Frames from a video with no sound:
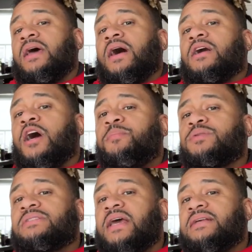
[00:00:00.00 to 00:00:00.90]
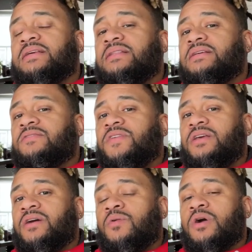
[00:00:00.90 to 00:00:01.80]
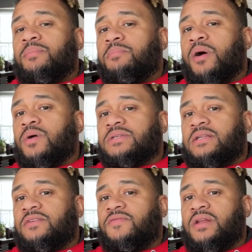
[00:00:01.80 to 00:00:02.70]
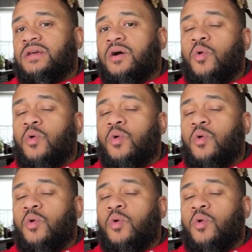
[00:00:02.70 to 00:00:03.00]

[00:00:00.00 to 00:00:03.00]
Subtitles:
a couple snakes in this video, a couple boas in this video